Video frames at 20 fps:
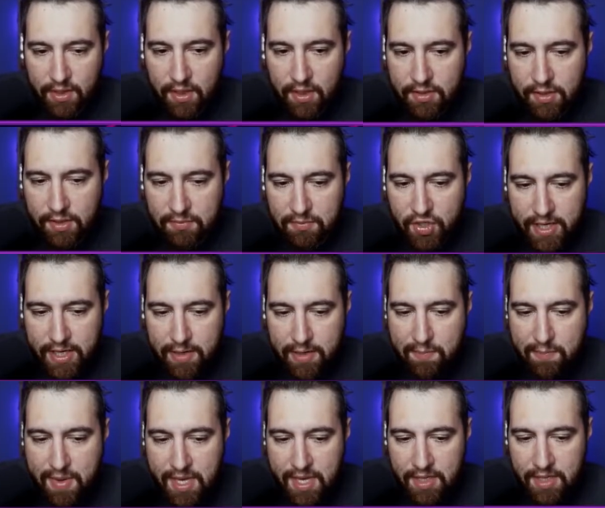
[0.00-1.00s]
So I'm trying to
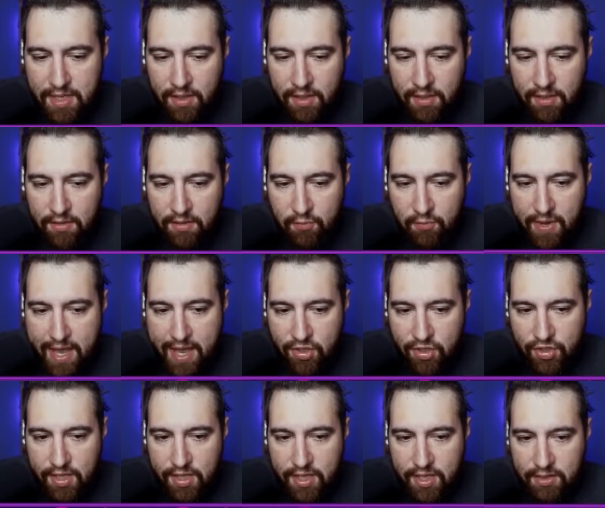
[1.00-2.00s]
bait here, and we
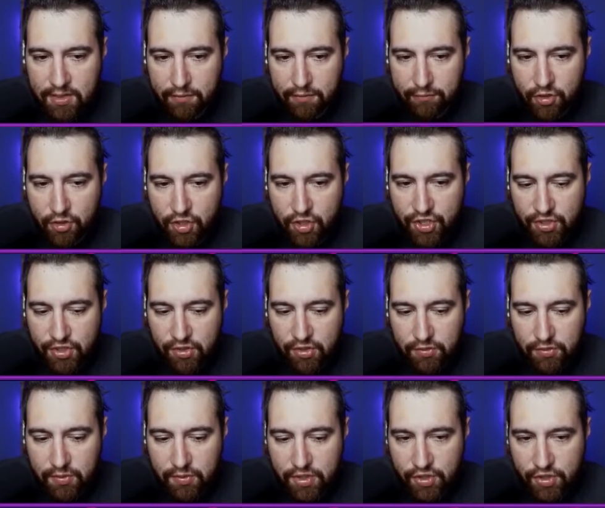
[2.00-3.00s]
actually get the first shield,
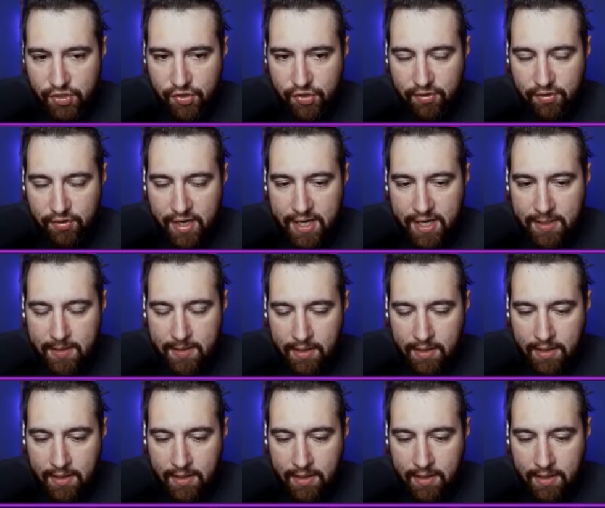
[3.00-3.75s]
which is great.